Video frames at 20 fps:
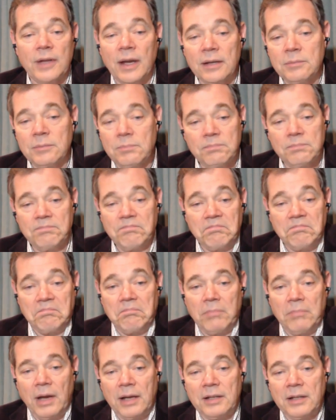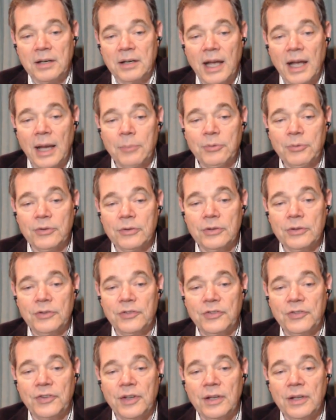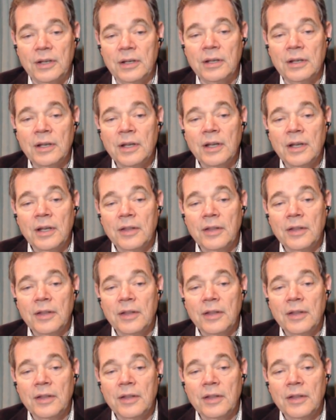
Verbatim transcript: I can absolutely see